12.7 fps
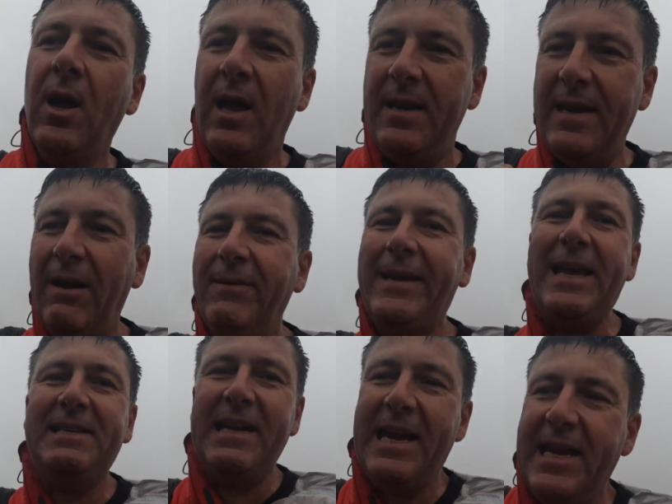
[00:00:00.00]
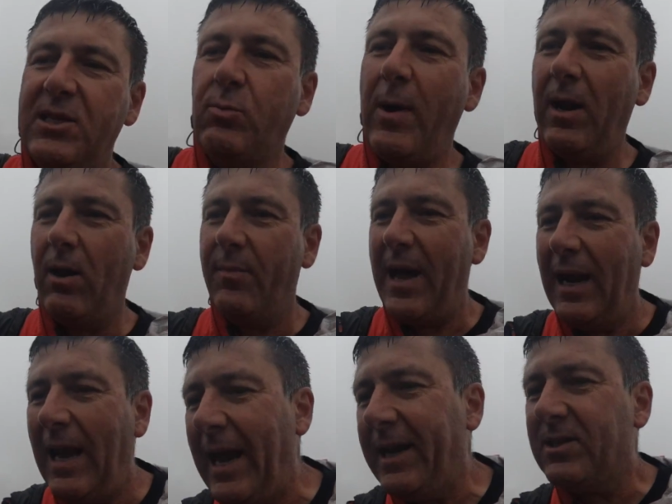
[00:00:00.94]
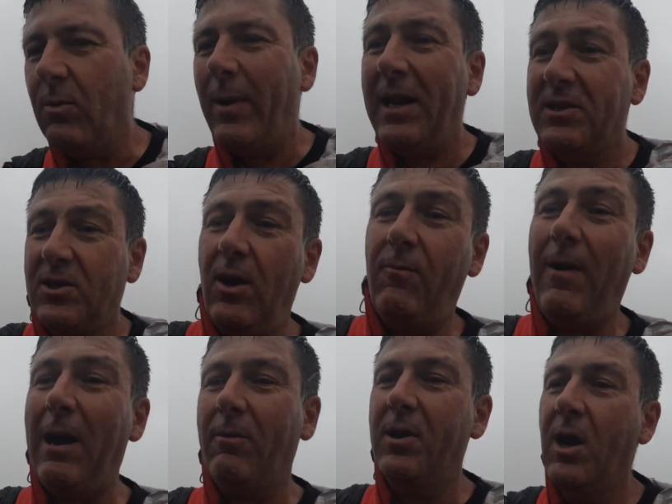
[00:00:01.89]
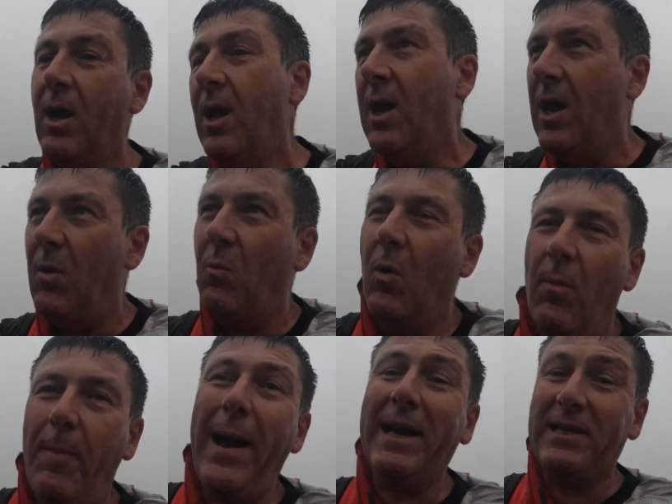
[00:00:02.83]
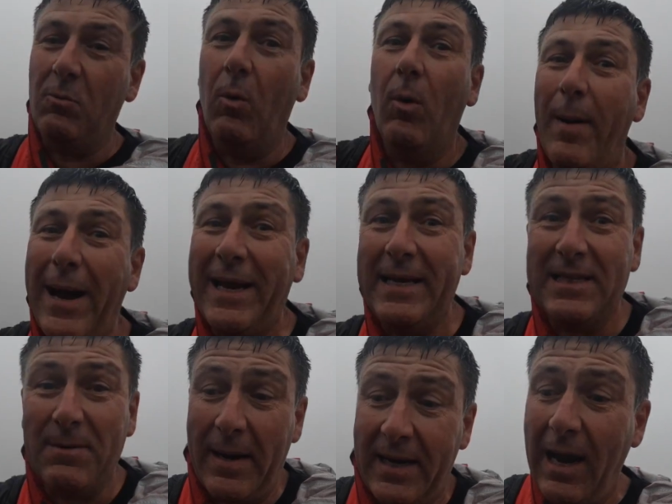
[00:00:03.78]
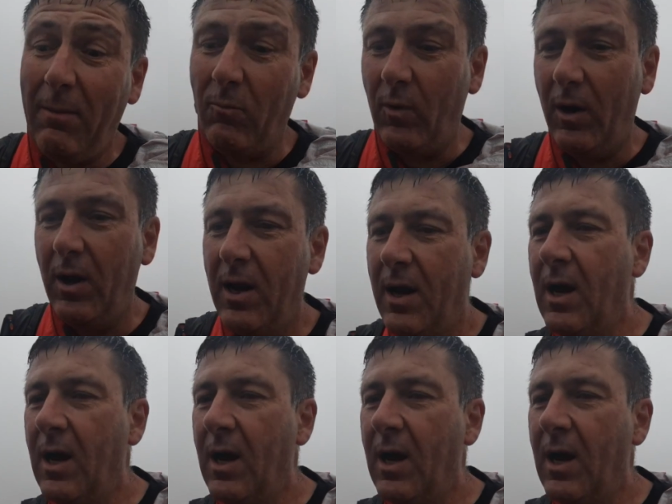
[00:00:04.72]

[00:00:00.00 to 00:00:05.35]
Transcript: navigating each way along that leg. So when I turn around and walk back into my camera,